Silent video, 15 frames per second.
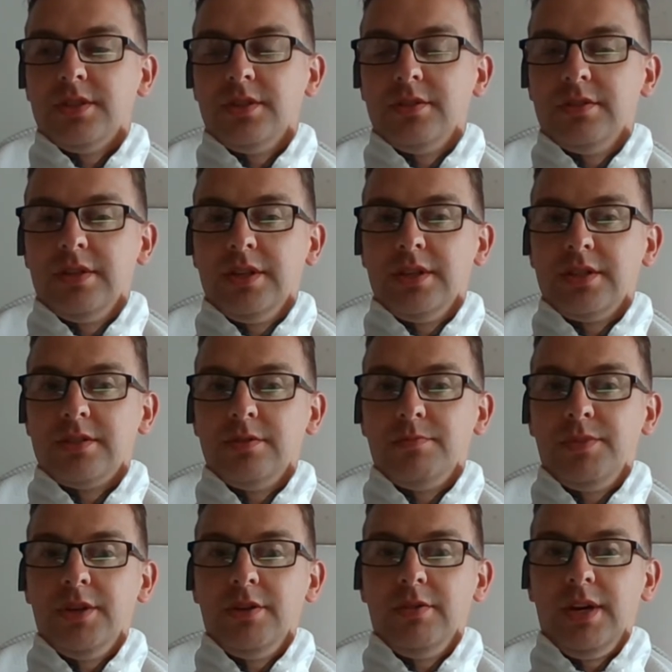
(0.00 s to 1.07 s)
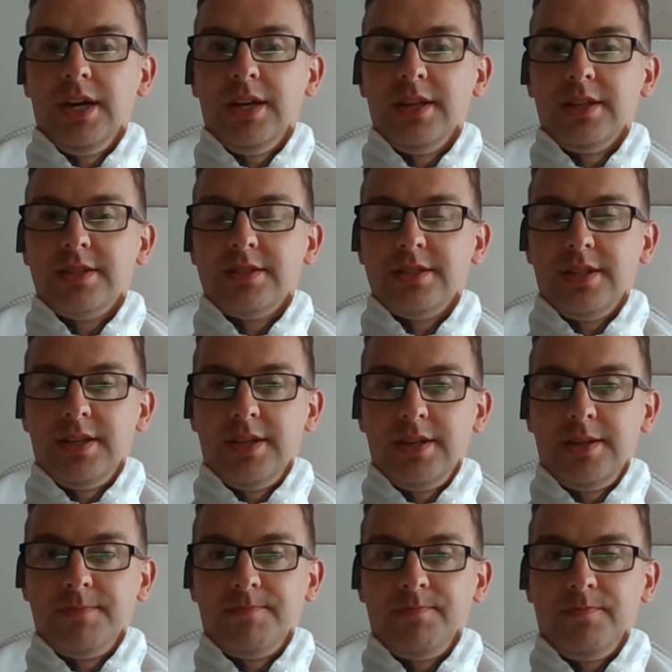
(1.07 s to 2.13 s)
So, uh, so be aware that
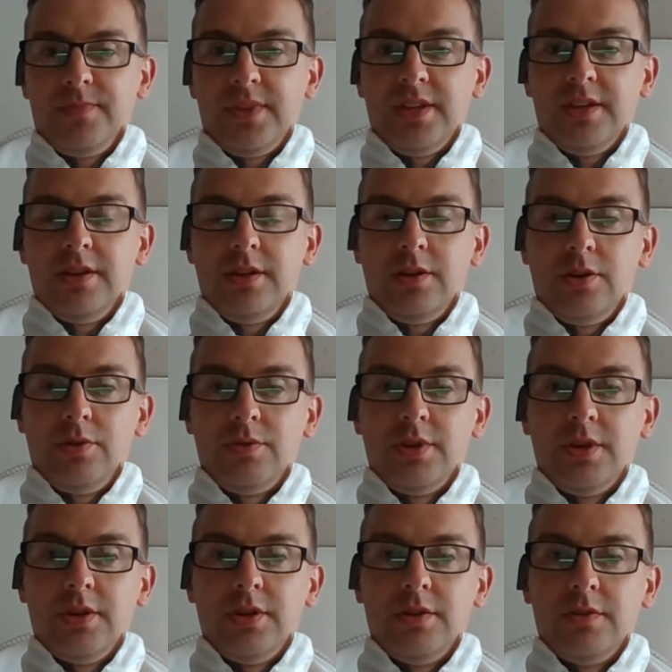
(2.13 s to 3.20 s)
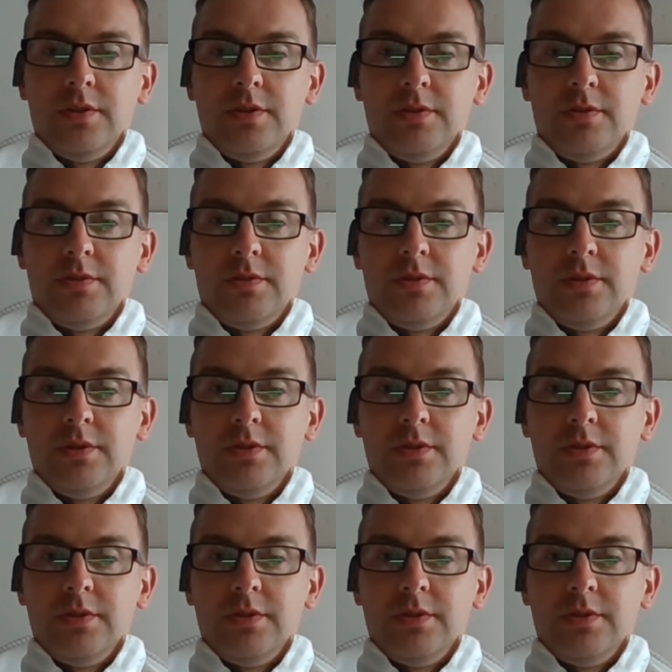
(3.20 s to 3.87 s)
uh, you know the, the